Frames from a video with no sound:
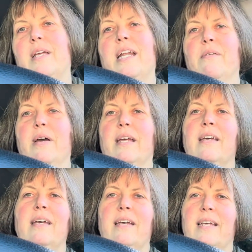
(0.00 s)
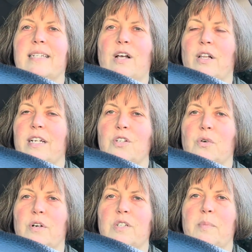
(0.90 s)
Anyway, it's all
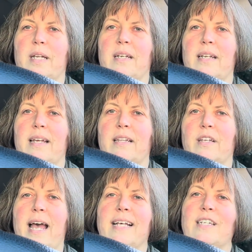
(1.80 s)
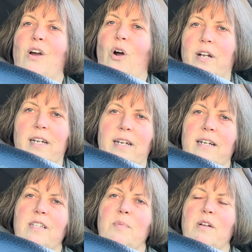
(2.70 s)
indoors, but it has a garden and
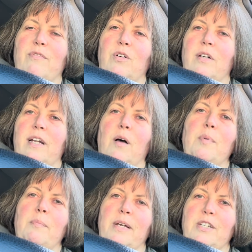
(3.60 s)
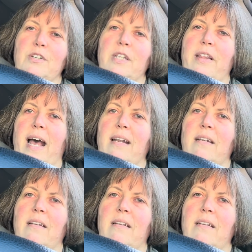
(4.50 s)
it's beautiful, and I'll put pictures of that
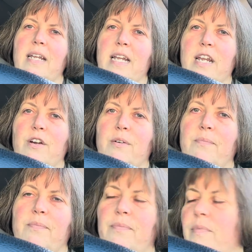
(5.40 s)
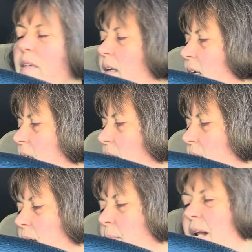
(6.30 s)
in here.
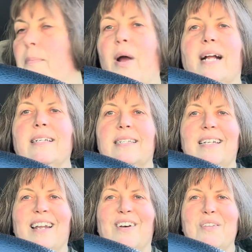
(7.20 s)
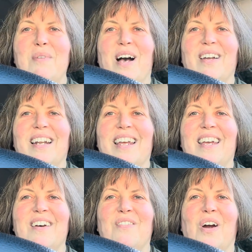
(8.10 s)
But I practiced sitting on the
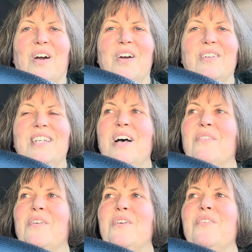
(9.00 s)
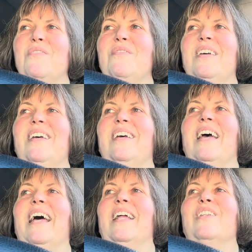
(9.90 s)
balcony of our hotel room
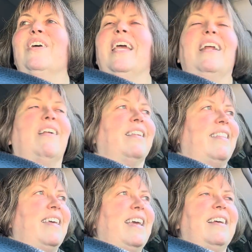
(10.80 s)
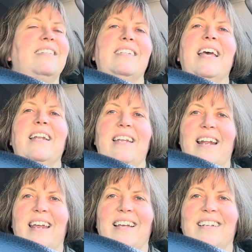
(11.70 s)
and looking at all the things and
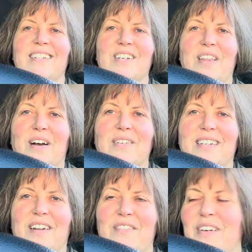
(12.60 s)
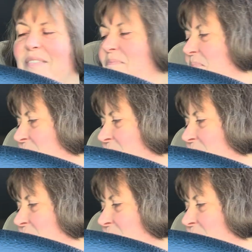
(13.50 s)
knitting, and so that was a lot of fun.